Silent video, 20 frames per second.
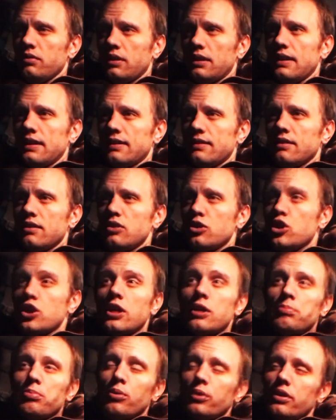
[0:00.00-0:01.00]
like the
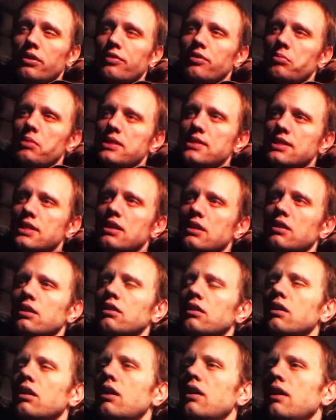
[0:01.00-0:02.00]
shared pointer from STL.